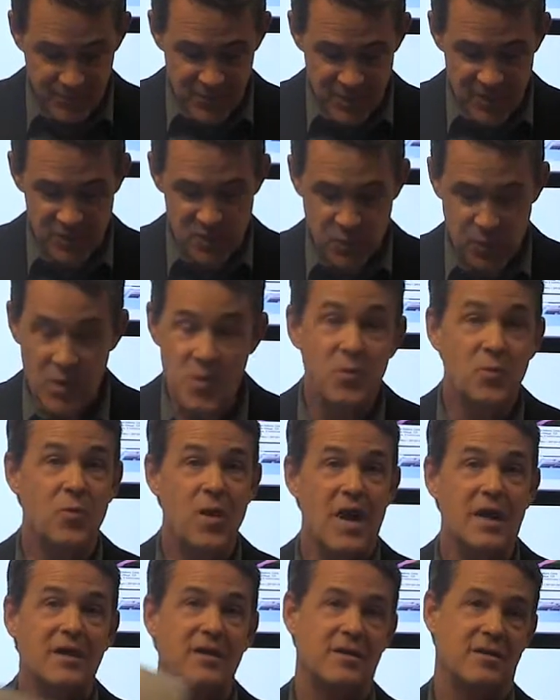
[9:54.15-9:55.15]
is that we
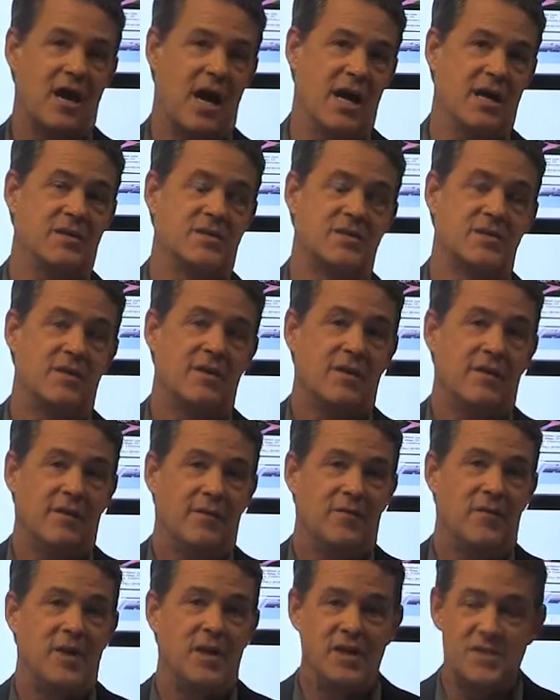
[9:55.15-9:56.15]
recognize
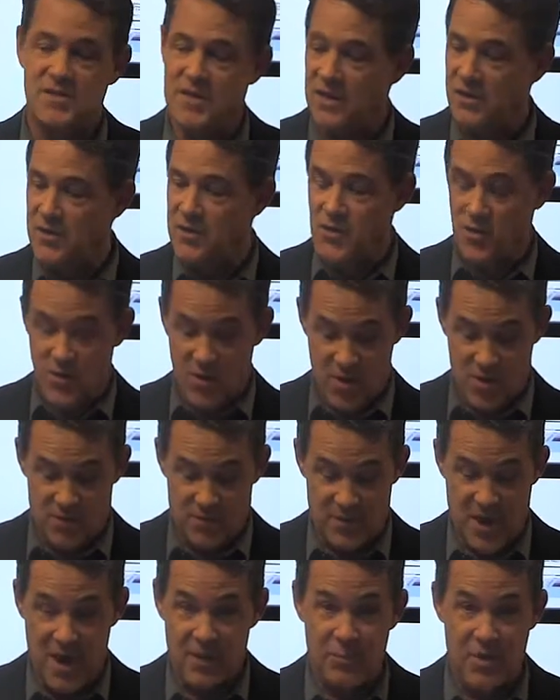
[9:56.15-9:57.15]
that in selling your
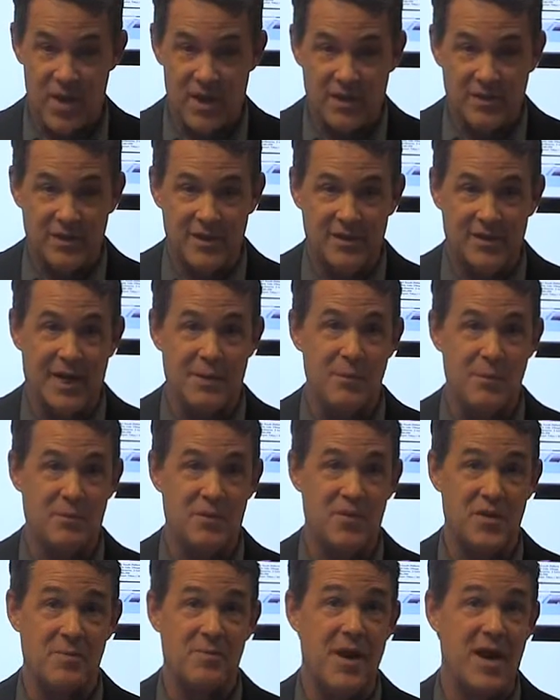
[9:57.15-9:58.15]
home, ironically, a lot of people
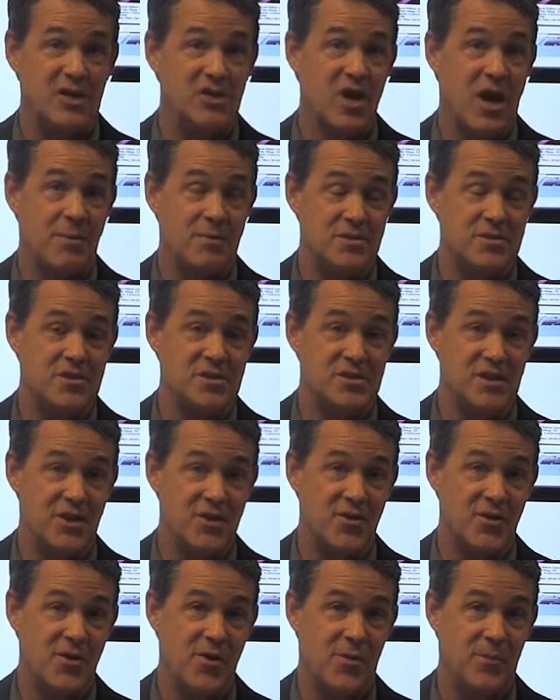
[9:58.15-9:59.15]
think my job is to sell
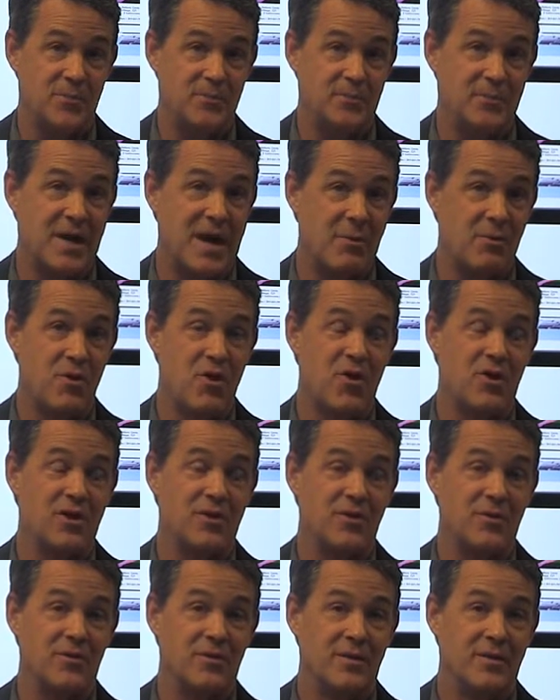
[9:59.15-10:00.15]
your home, but I would
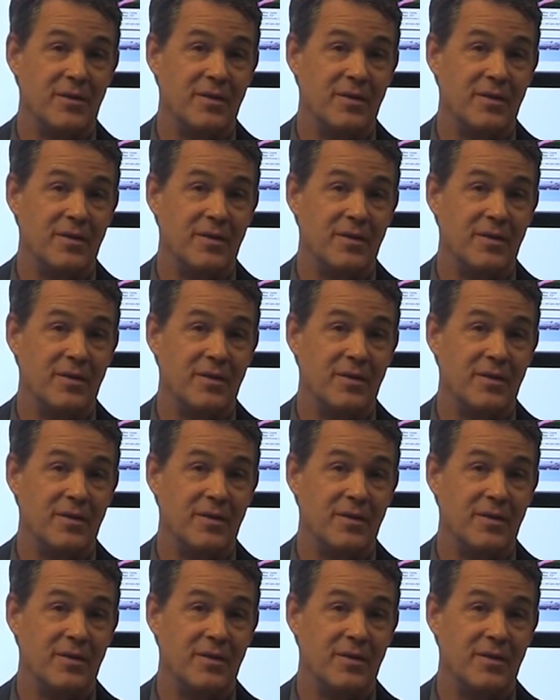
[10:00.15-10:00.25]
argue